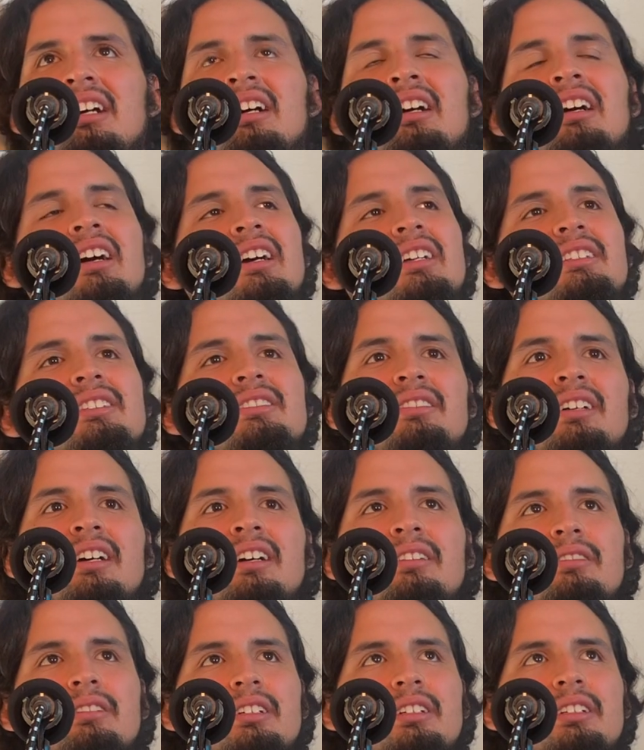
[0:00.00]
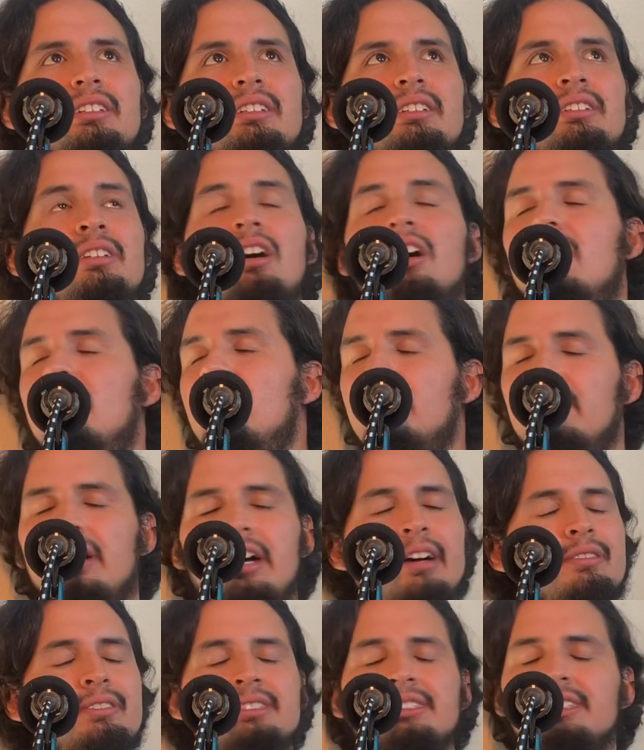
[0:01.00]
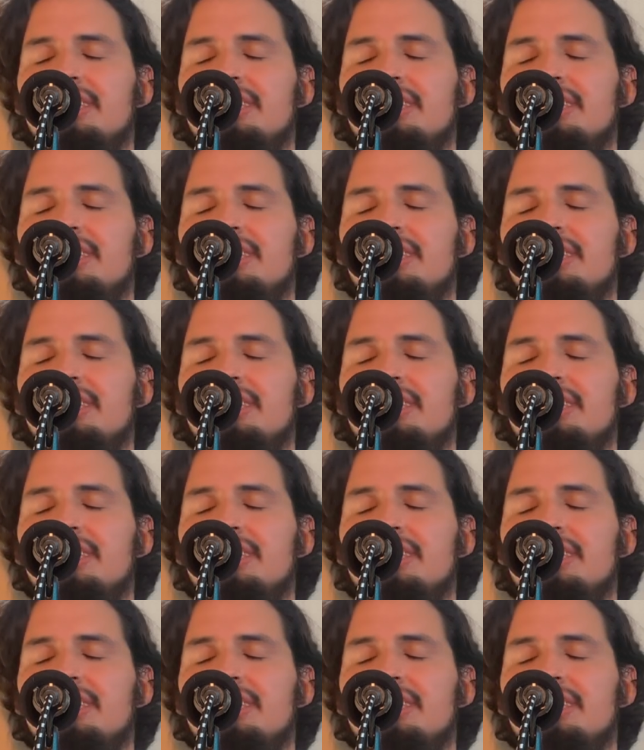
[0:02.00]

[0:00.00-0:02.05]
Dude, no, I wasn't in it.